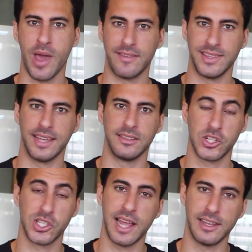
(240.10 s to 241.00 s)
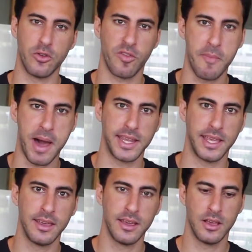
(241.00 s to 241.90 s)
you have the understanding of
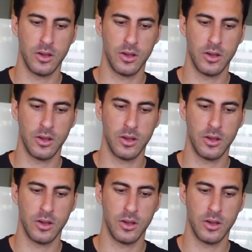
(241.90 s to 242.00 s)
money,